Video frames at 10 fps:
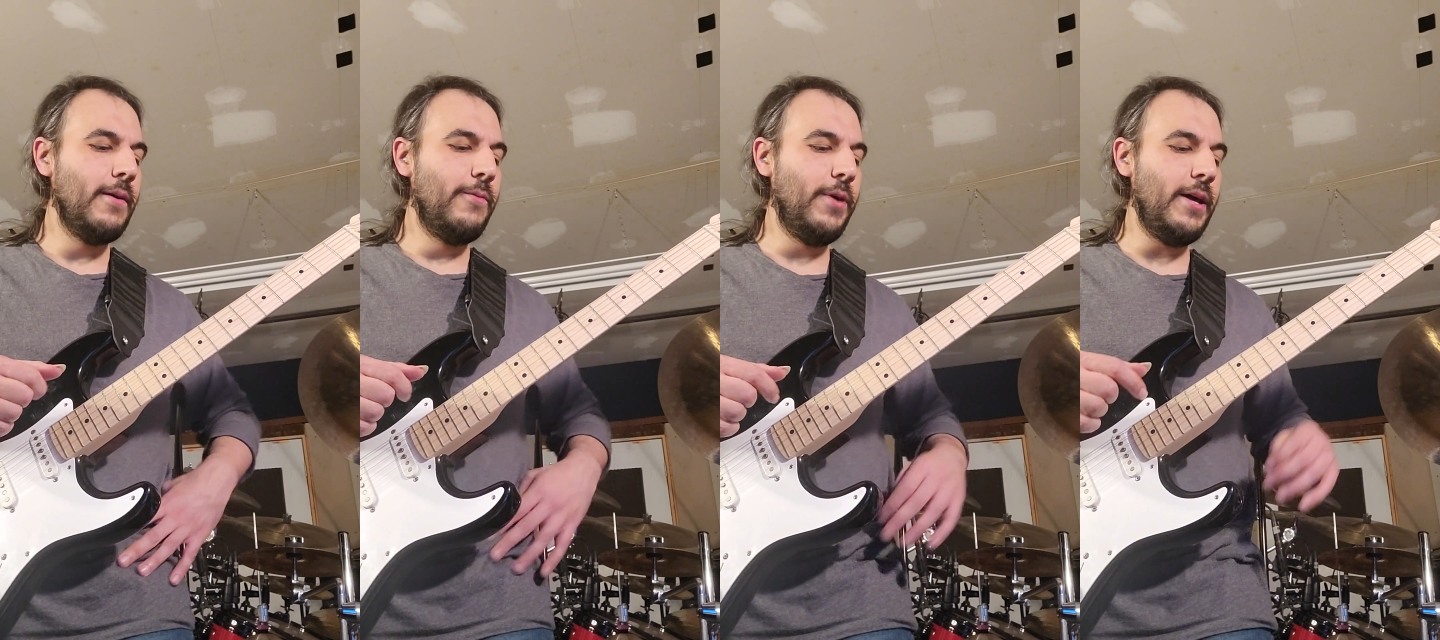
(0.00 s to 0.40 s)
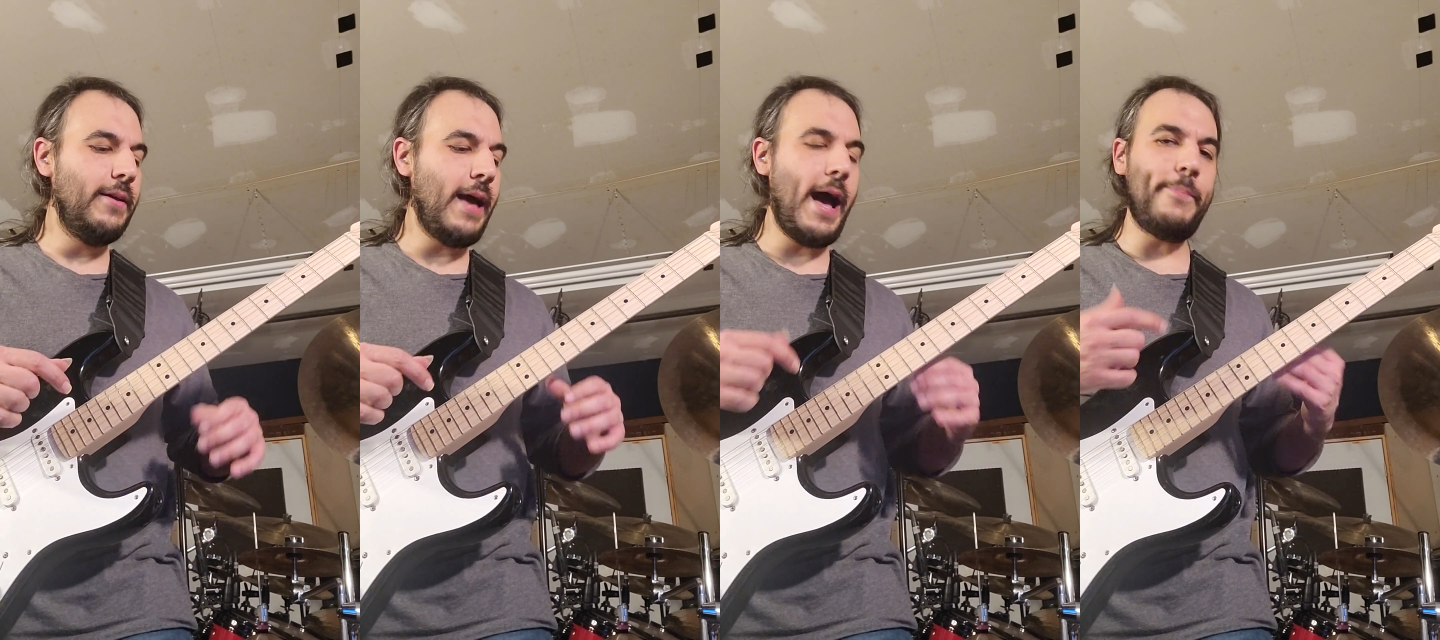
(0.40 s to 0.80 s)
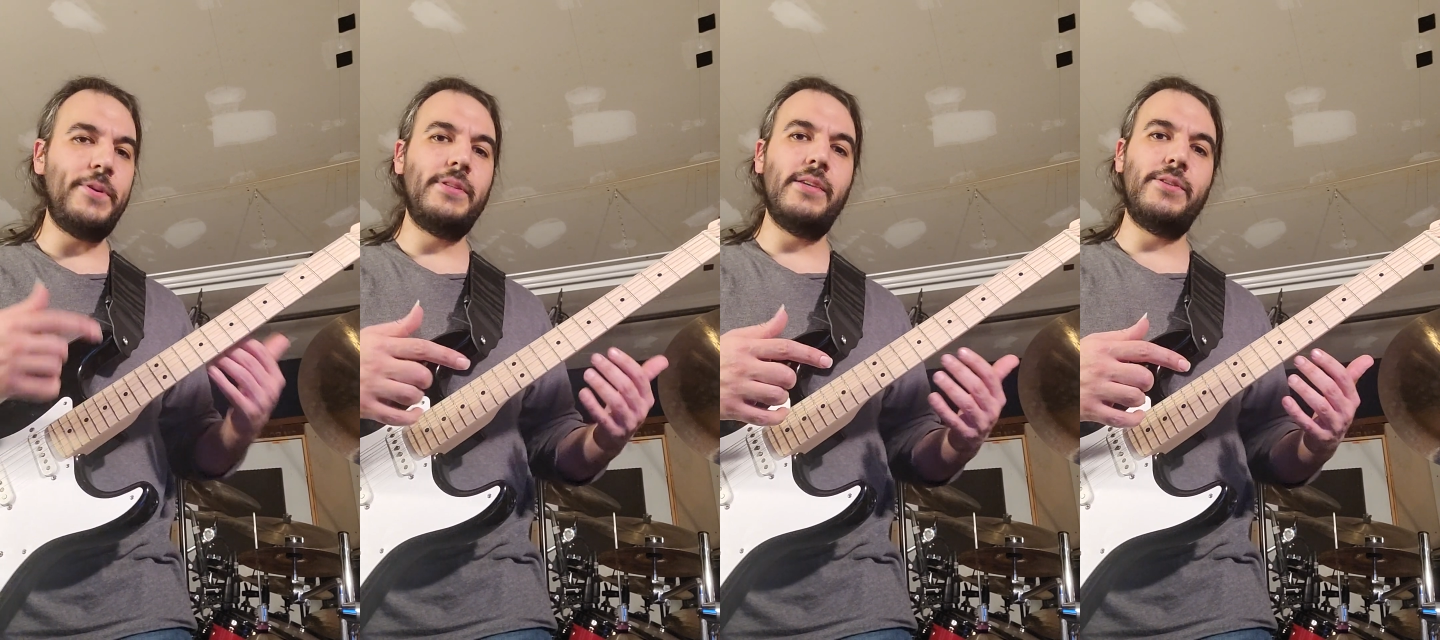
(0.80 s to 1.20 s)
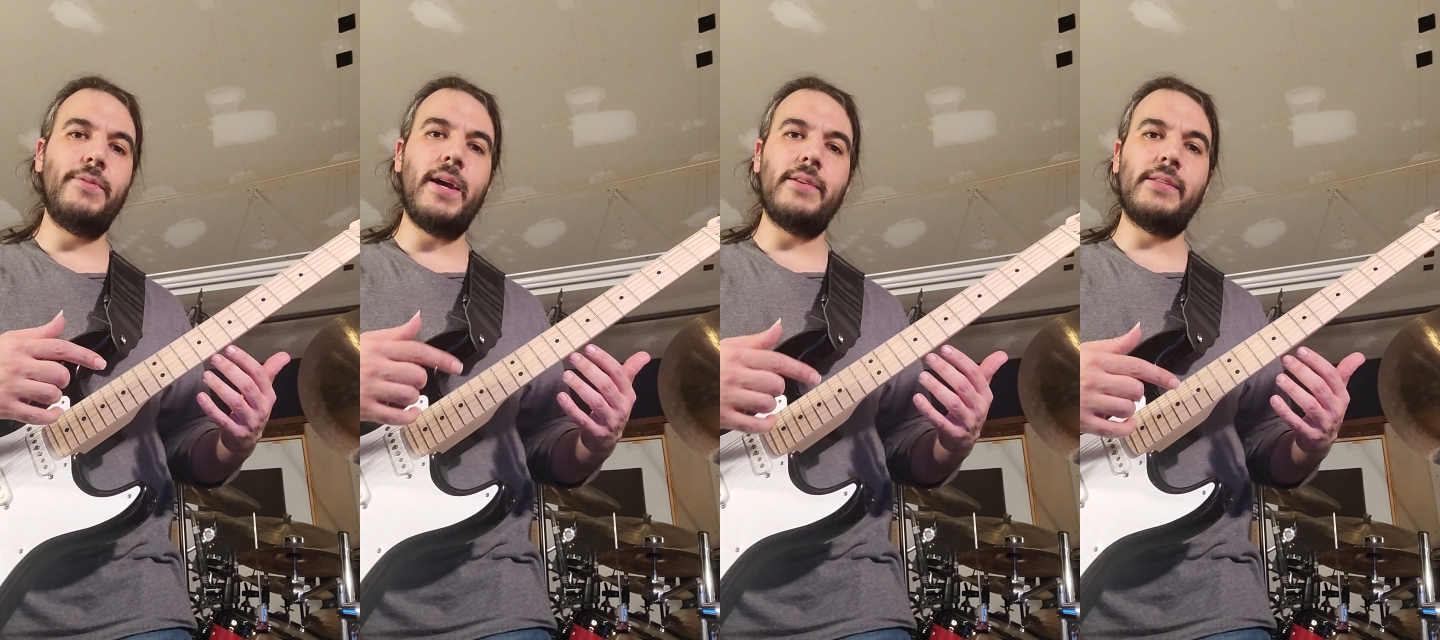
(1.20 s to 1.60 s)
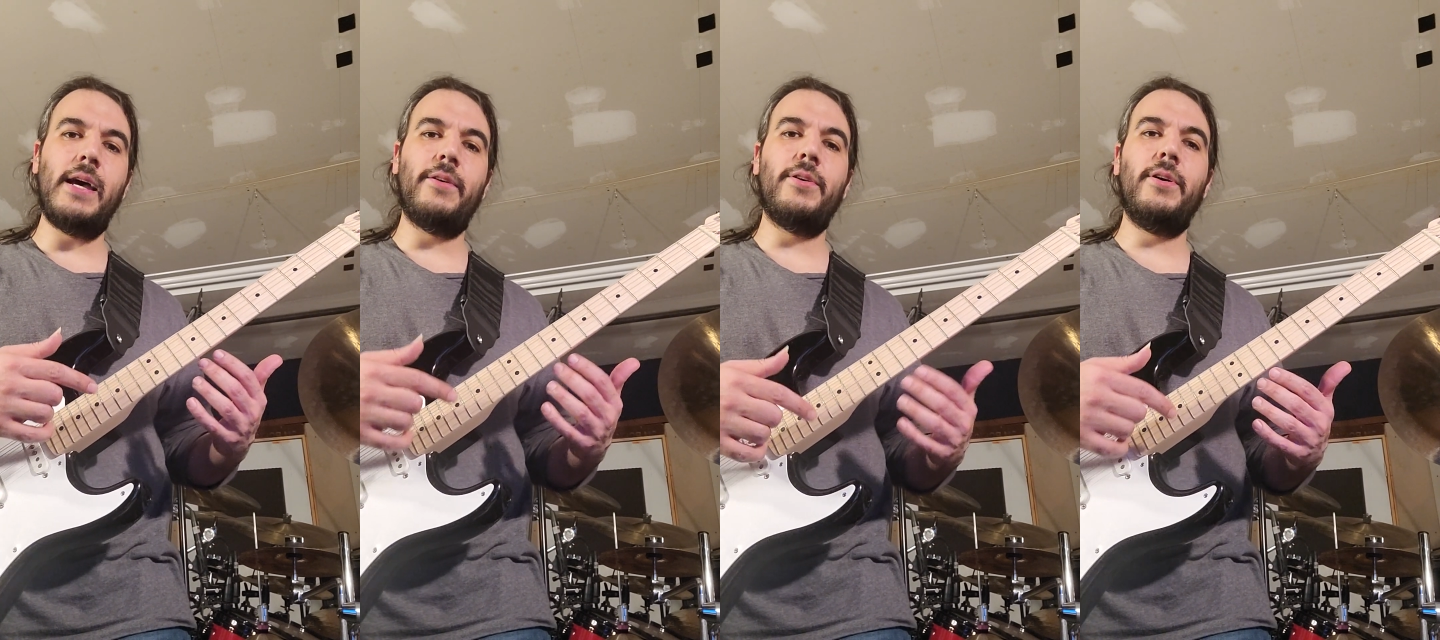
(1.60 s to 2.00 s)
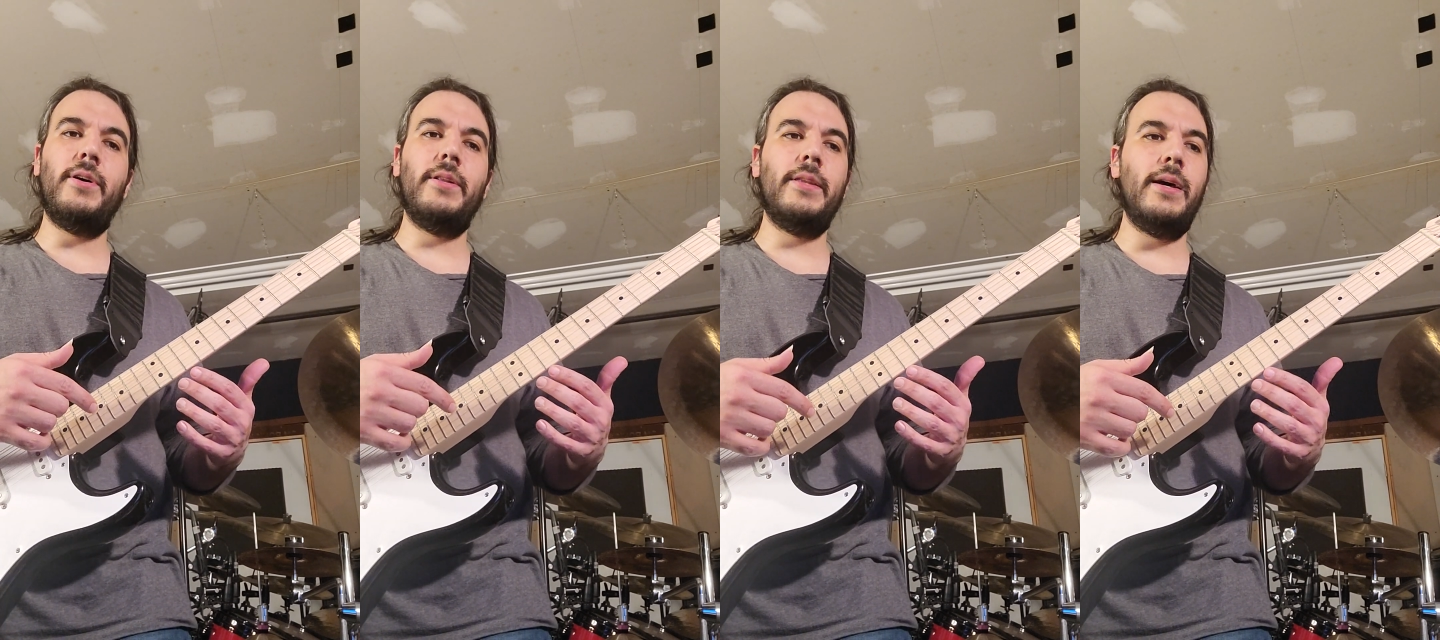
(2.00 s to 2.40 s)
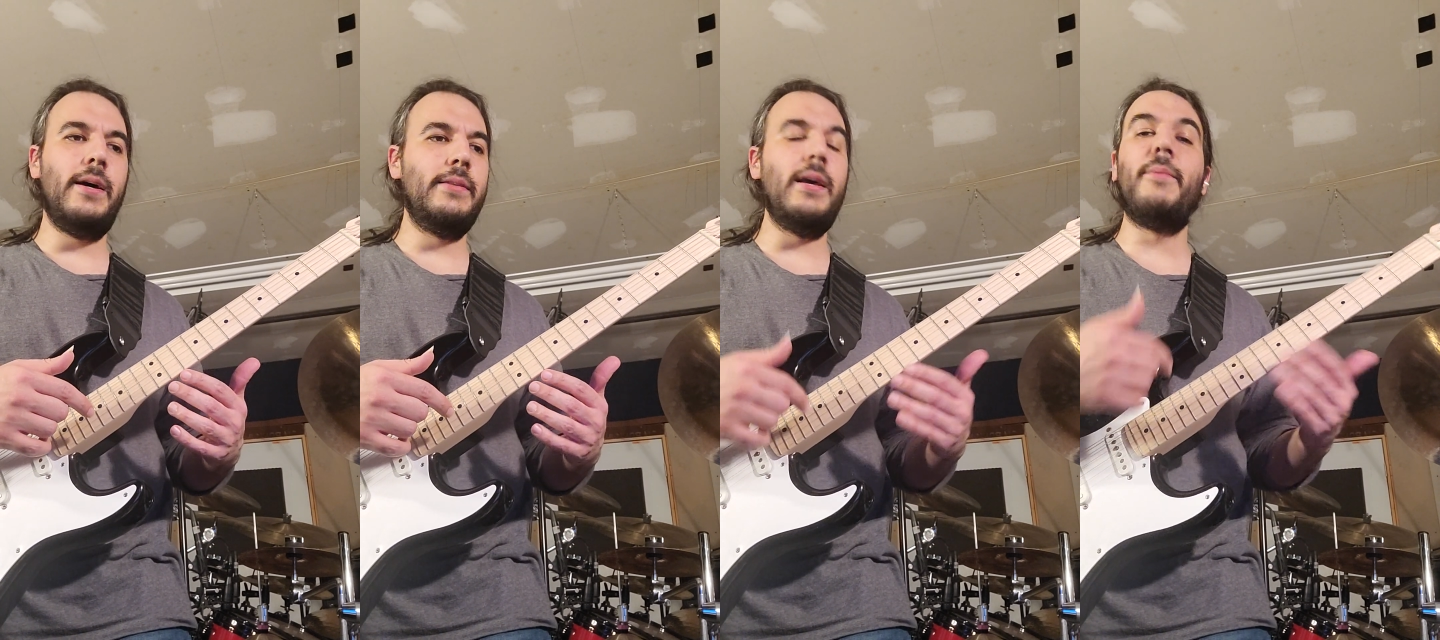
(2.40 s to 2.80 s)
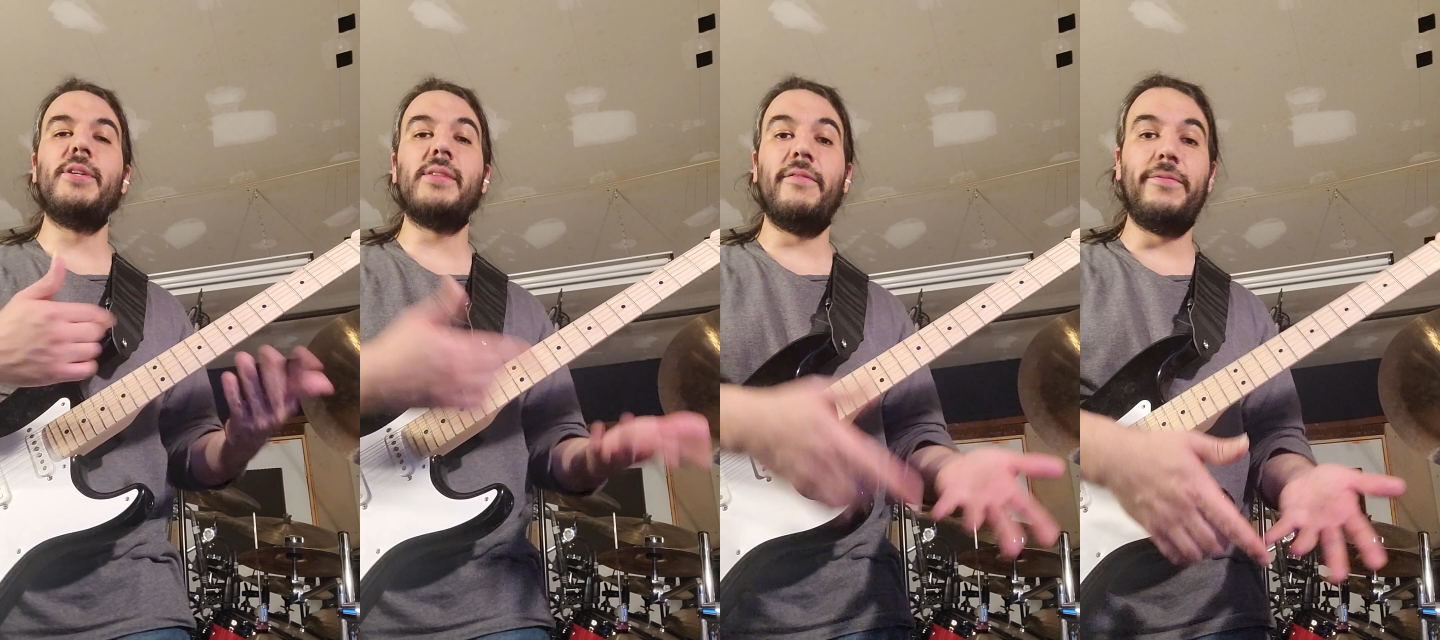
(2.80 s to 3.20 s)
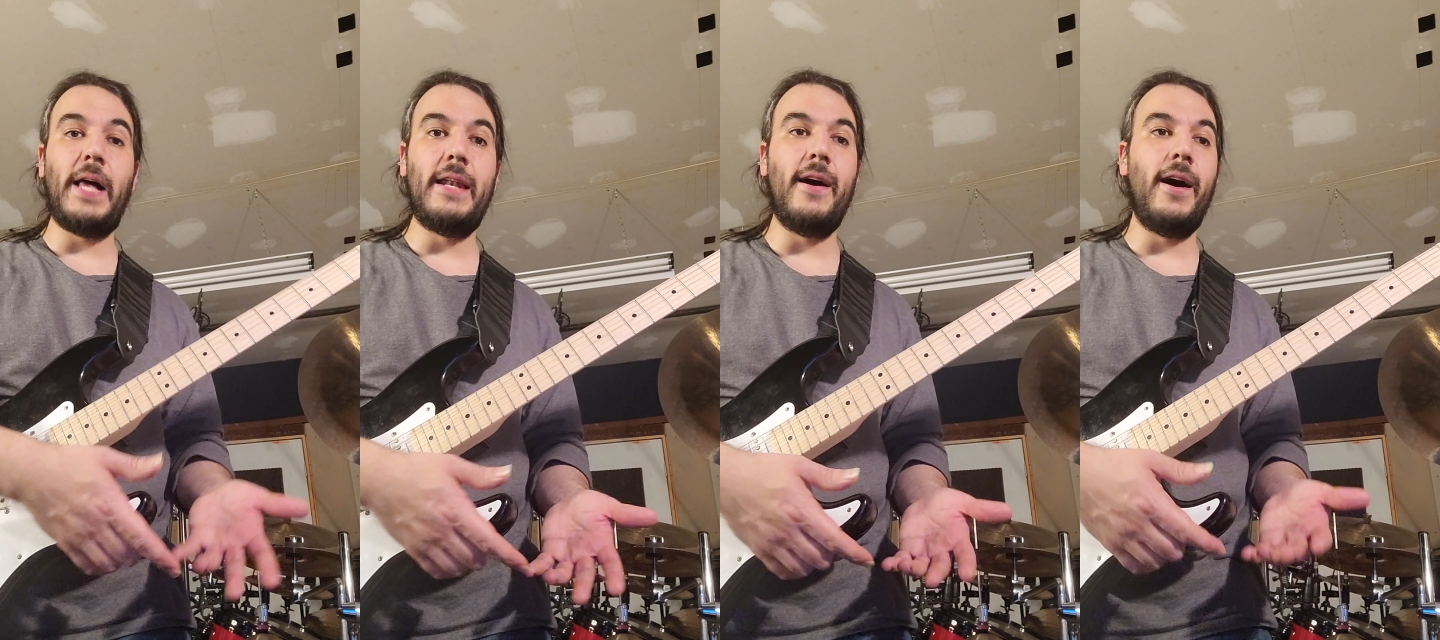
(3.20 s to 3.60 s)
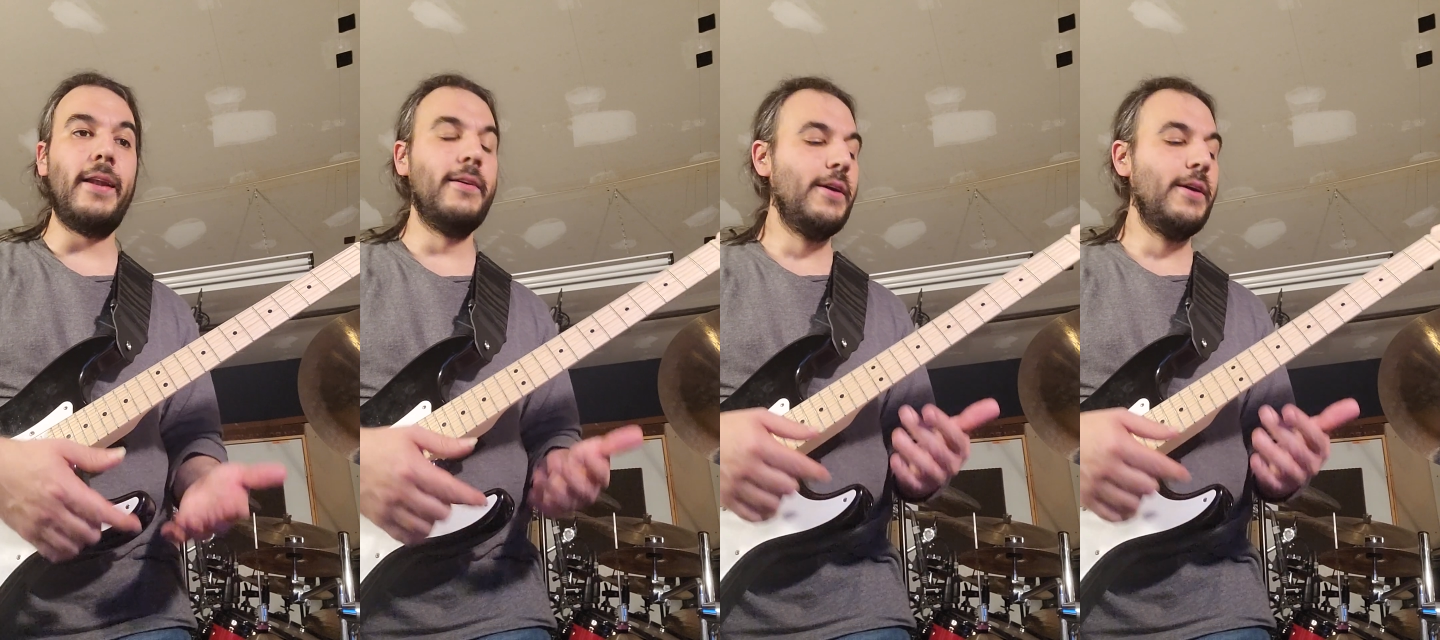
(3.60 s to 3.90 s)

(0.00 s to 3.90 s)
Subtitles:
What happens is you get a sound called dominant 7 flat 9.